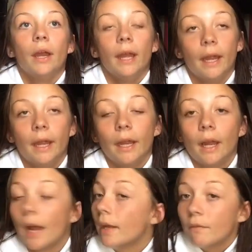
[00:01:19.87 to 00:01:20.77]
And
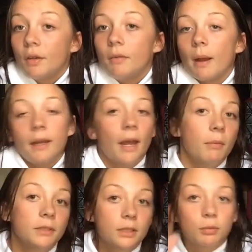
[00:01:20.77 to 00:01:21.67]
I never knew my dad
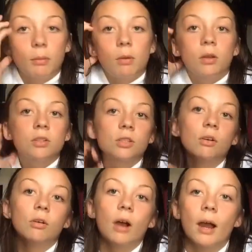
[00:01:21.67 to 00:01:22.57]
was a swimmer,
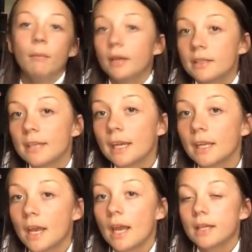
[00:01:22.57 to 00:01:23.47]
so I'm going to take it
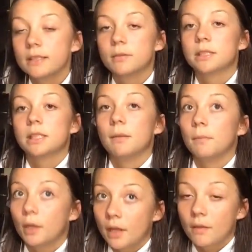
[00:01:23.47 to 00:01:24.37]
as it was in the
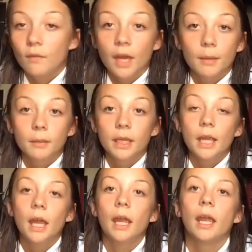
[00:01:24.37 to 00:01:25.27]
blood of the
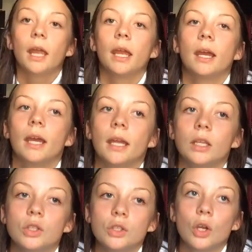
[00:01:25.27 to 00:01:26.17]
family.
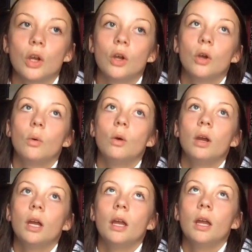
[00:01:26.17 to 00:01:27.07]
And so
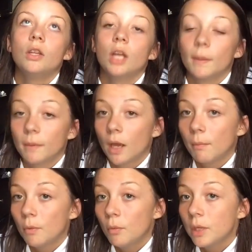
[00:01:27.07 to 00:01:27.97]
a
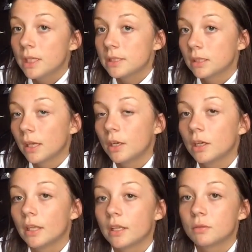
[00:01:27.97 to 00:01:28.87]
couple weeks
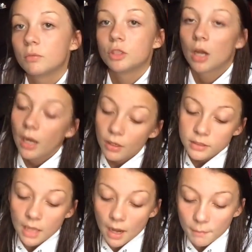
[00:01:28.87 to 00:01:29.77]
later, that's when
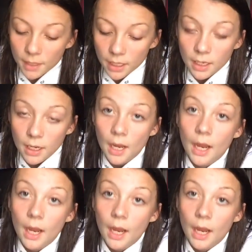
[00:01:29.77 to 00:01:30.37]
tryouts happened,